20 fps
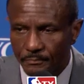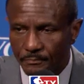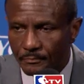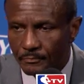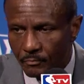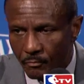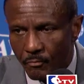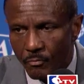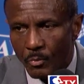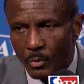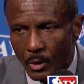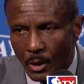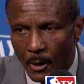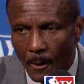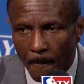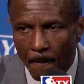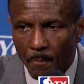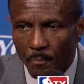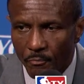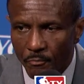had to be
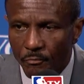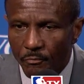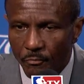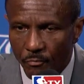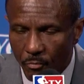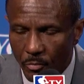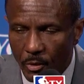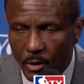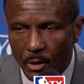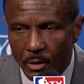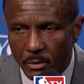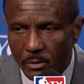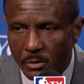a big surprise?